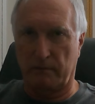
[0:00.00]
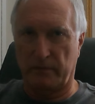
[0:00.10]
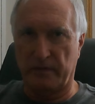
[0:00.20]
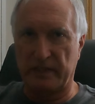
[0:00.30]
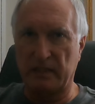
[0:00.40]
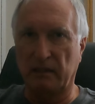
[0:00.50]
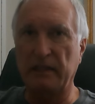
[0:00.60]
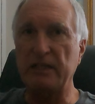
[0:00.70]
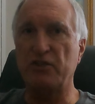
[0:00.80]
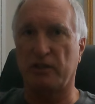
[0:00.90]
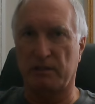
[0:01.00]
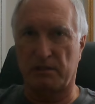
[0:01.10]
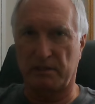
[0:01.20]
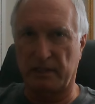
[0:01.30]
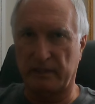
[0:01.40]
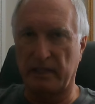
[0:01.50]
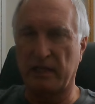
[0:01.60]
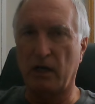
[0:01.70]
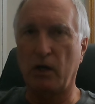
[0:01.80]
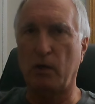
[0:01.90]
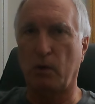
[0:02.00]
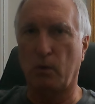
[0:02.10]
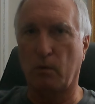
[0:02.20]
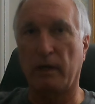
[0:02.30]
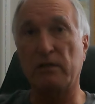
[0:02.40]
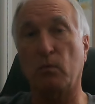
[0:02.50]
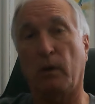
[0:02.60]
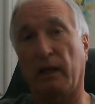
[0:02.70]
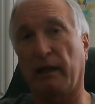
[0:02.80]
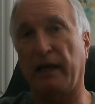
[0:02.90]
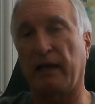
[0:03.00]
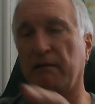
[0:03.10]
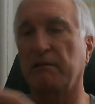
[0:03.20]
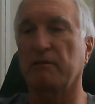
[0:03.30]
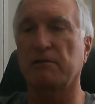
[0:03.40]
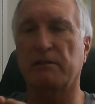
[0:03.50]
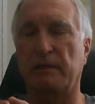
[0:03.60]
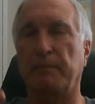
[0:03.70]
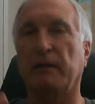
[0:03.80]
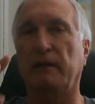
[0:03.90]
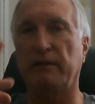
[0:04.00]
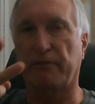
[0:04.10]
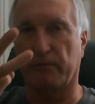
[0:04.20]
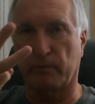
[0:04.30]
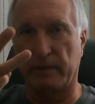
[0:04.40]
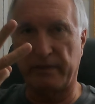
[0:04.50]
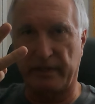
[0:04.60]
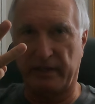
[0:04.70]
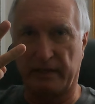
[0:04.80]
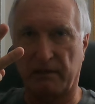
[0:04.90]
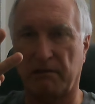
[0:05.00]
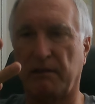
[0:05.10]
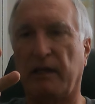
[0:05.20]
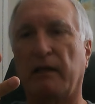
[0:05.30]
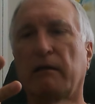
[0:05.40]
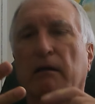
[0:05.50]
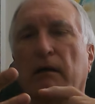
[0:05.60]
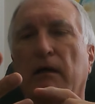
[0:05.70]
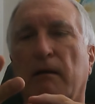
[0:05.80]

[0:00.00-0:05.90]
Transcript: the allegiance that they owe, as well as there's typically three things that